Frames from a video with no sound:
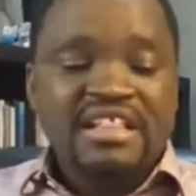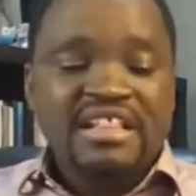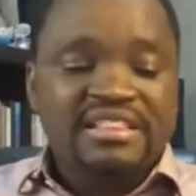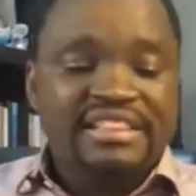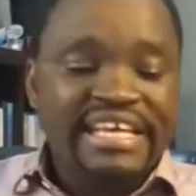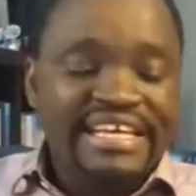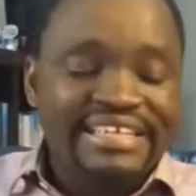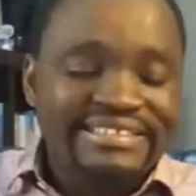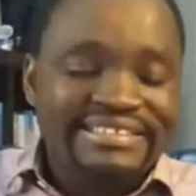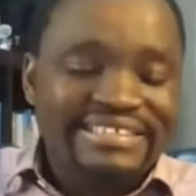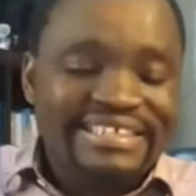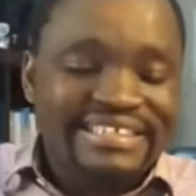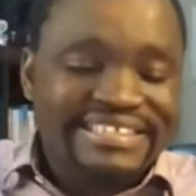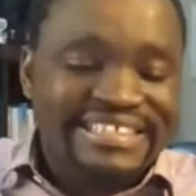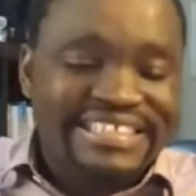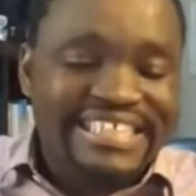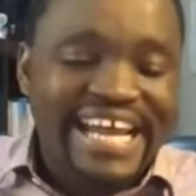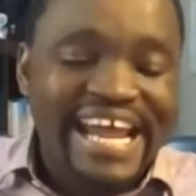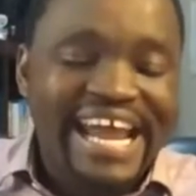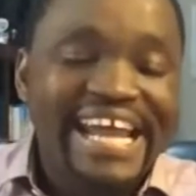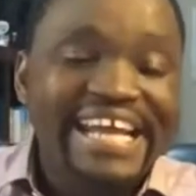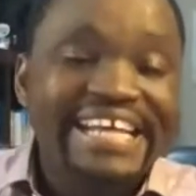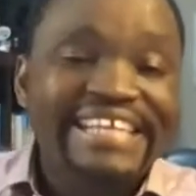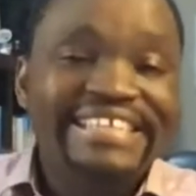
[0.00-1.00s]
things are
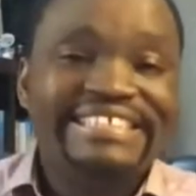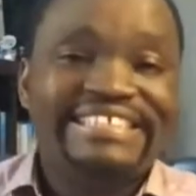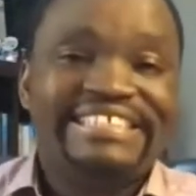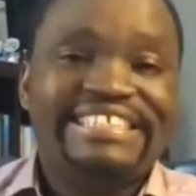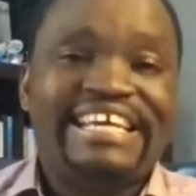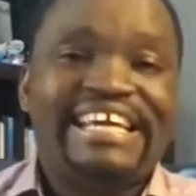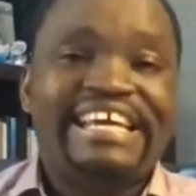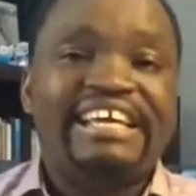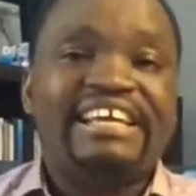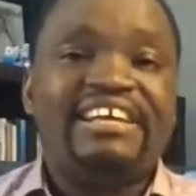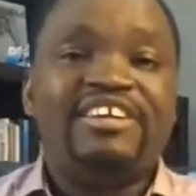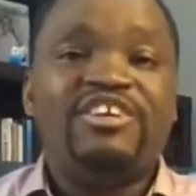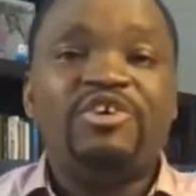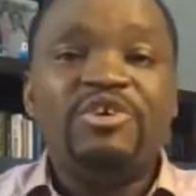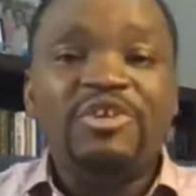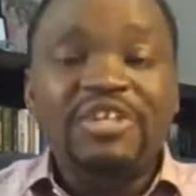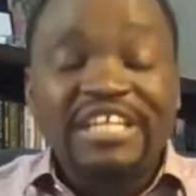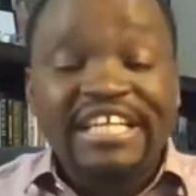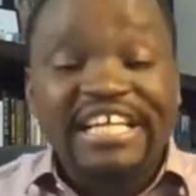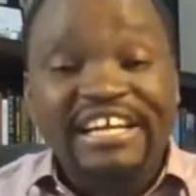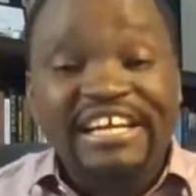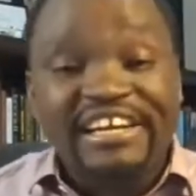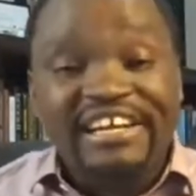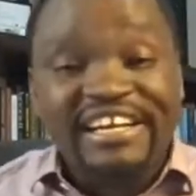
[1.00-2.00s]
changing you
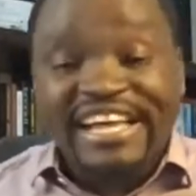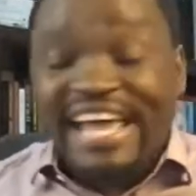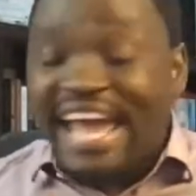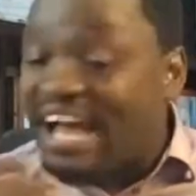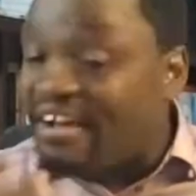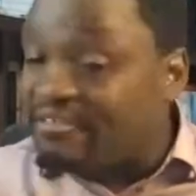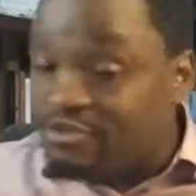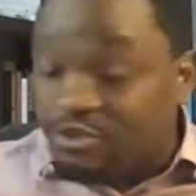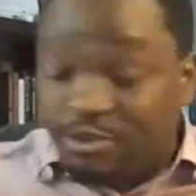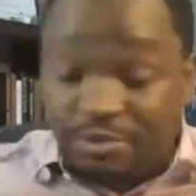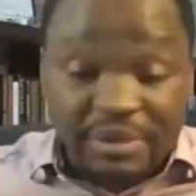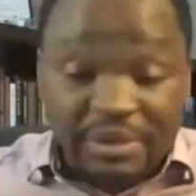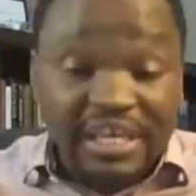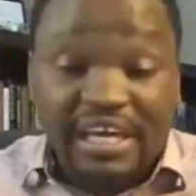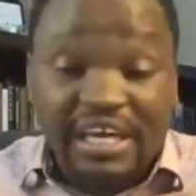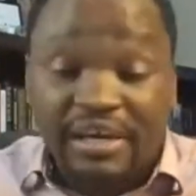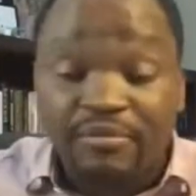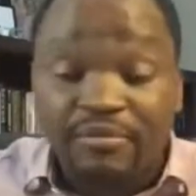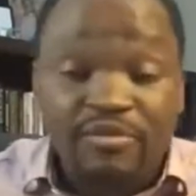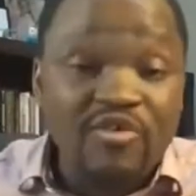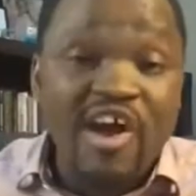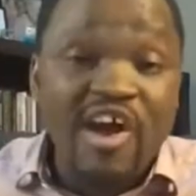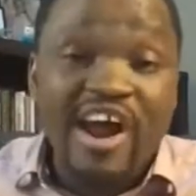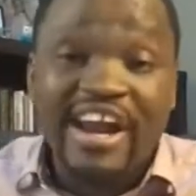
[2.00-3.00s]
literally have to be
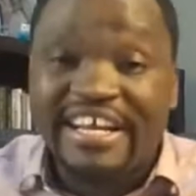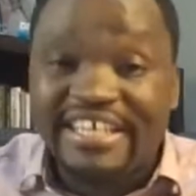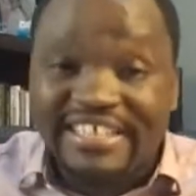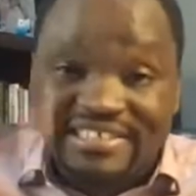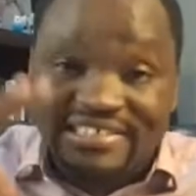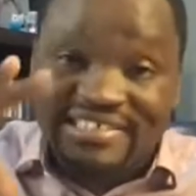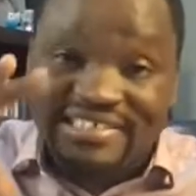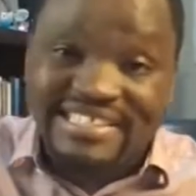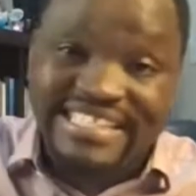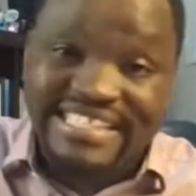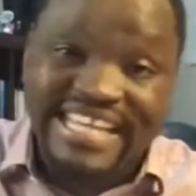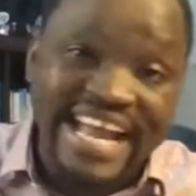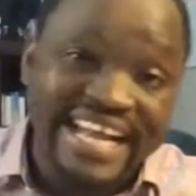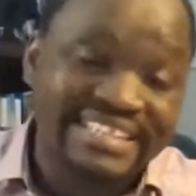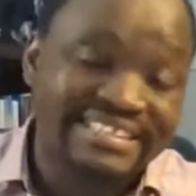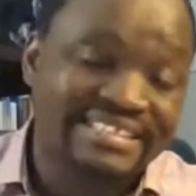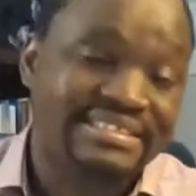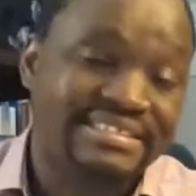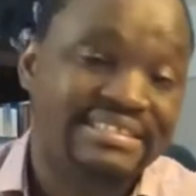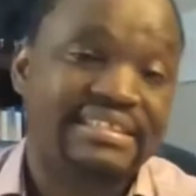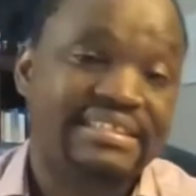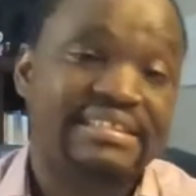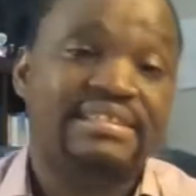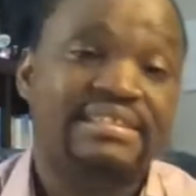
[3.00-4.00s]
keep running to stand
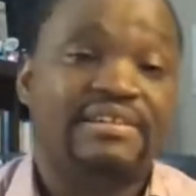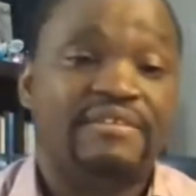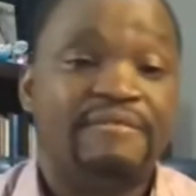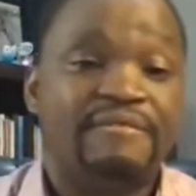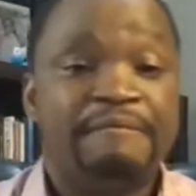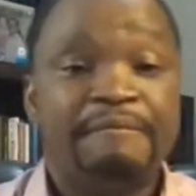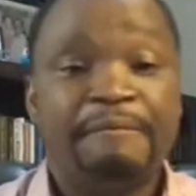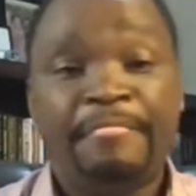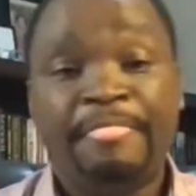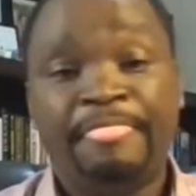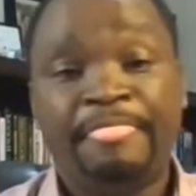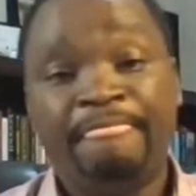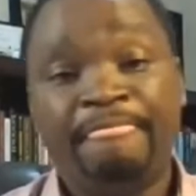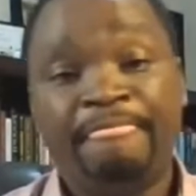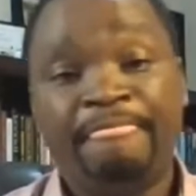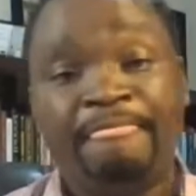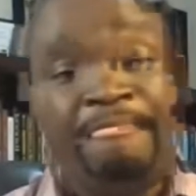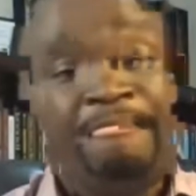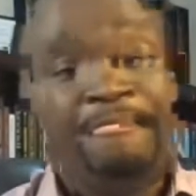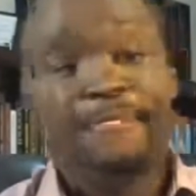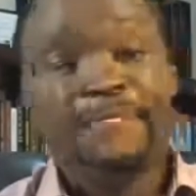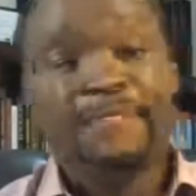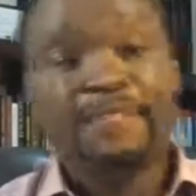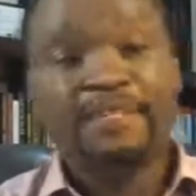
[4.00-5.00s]
still
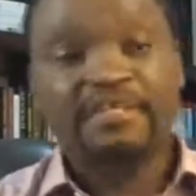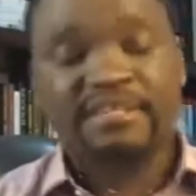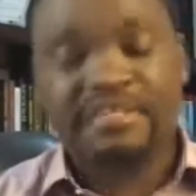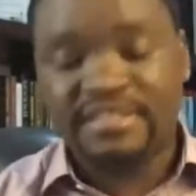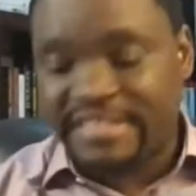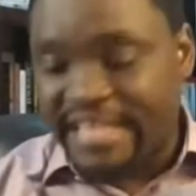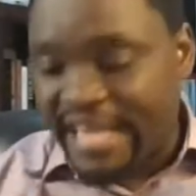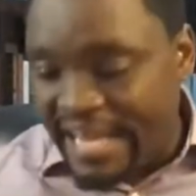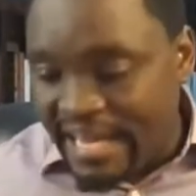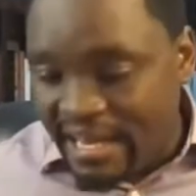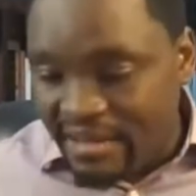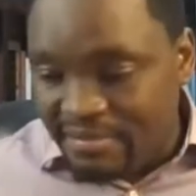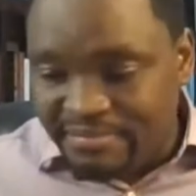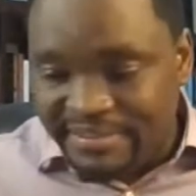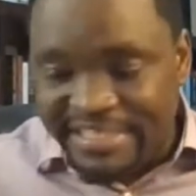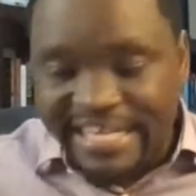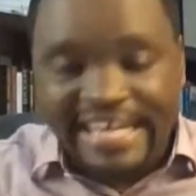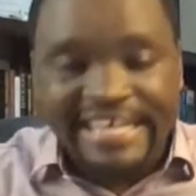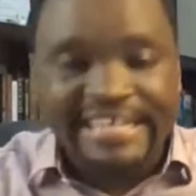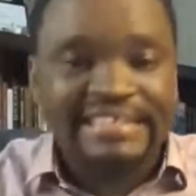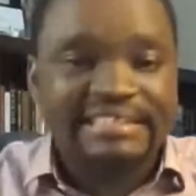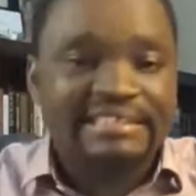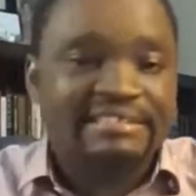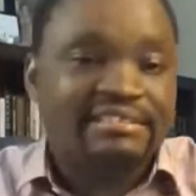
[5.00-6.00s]
Stay
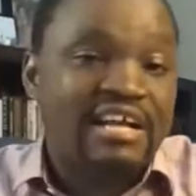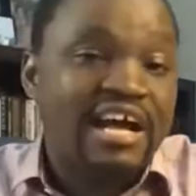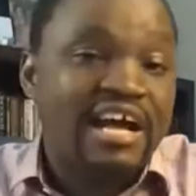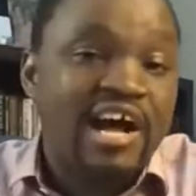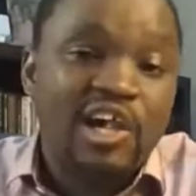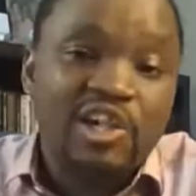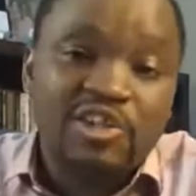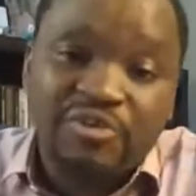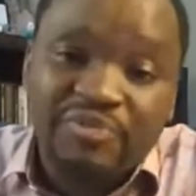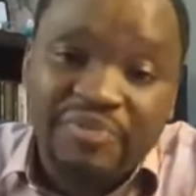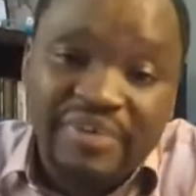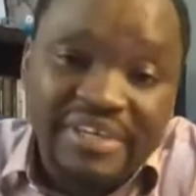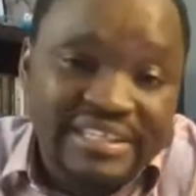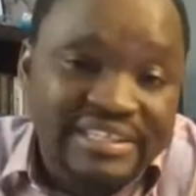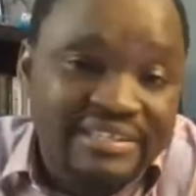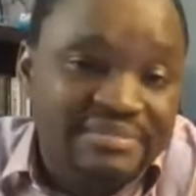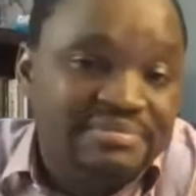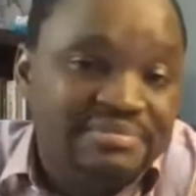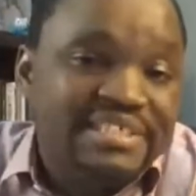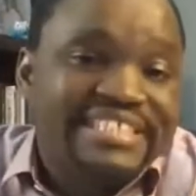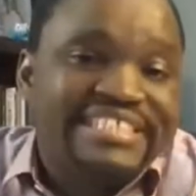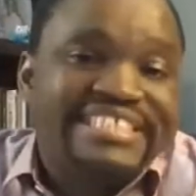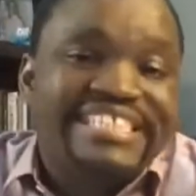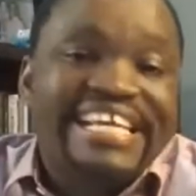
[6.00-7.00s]
updated.
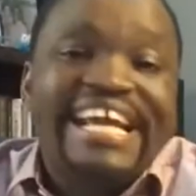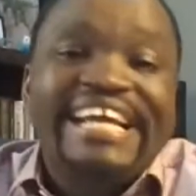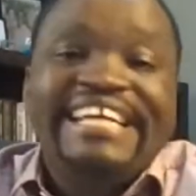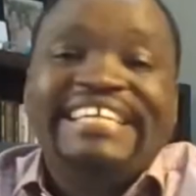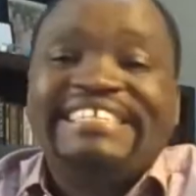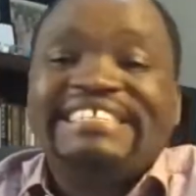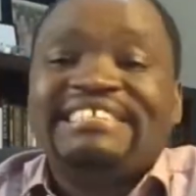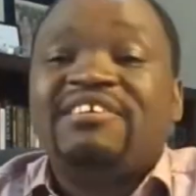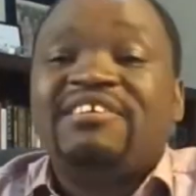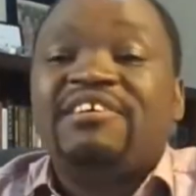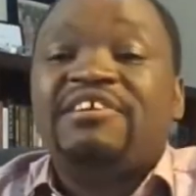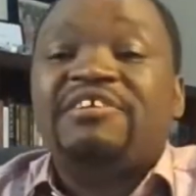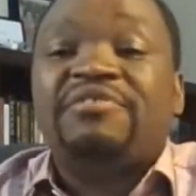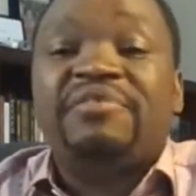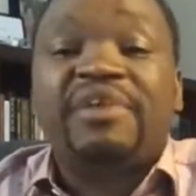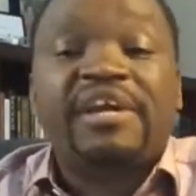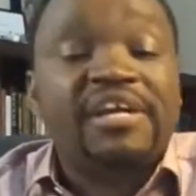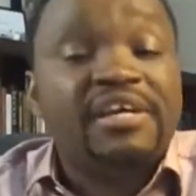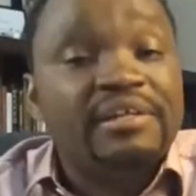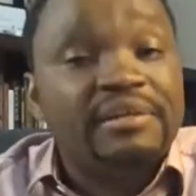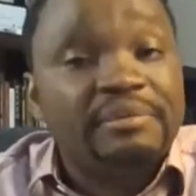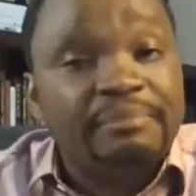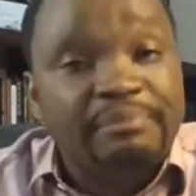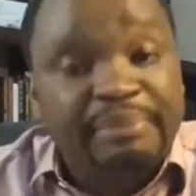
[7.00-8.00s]
Algorithms are changing on a
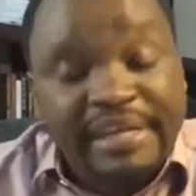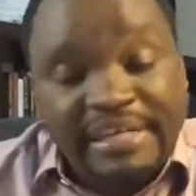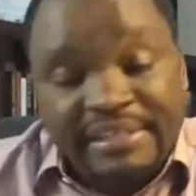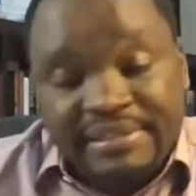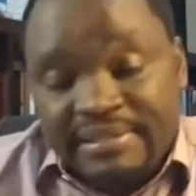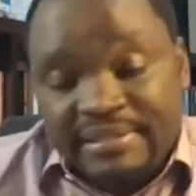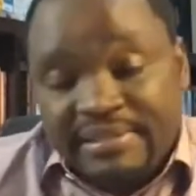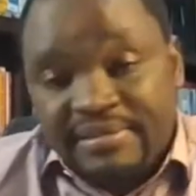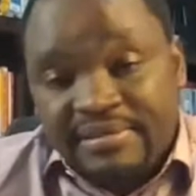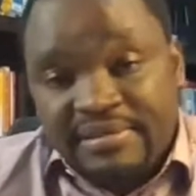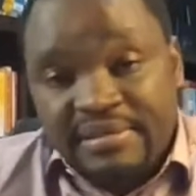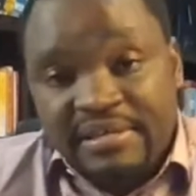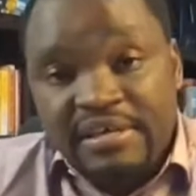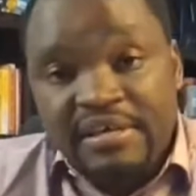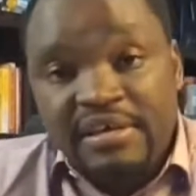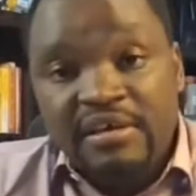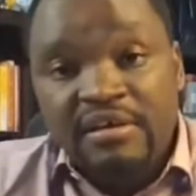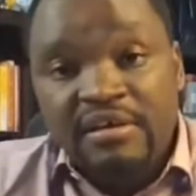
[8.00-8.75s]
regular basis.